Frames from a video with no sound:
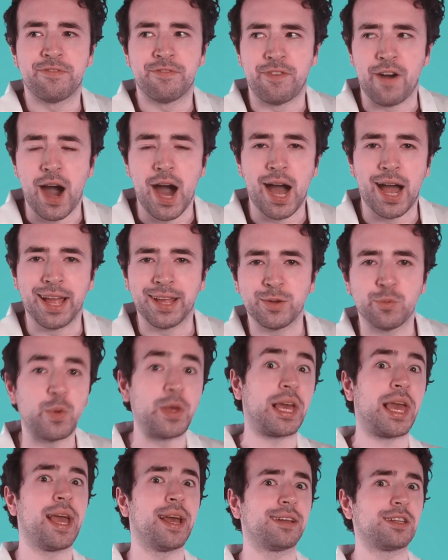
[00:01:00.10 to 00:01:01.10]
fine, we
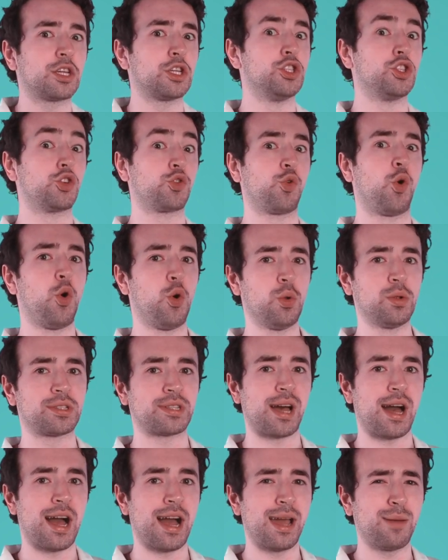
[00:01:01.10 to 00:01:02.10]
can't control
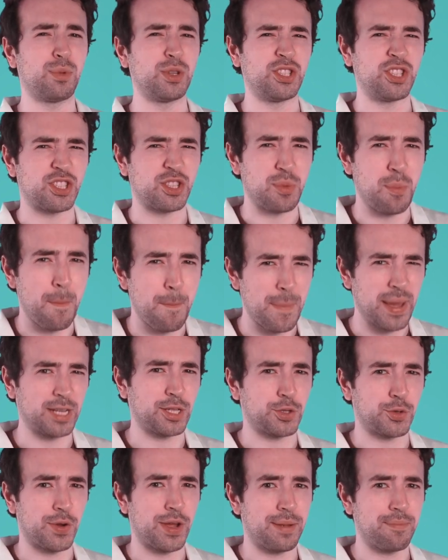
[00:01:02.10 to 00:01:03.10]
time, we just
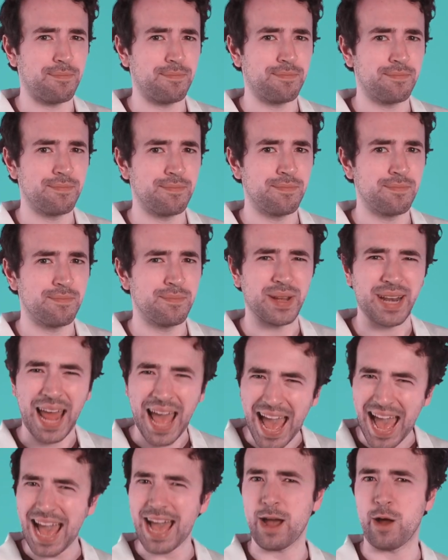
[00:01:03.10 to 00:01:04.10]
measure it. But
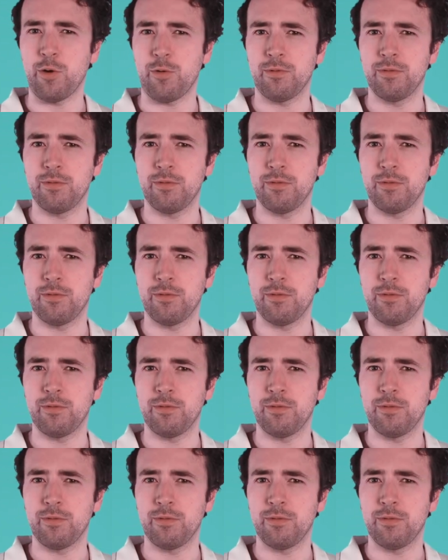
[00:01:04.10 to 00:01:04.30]
how?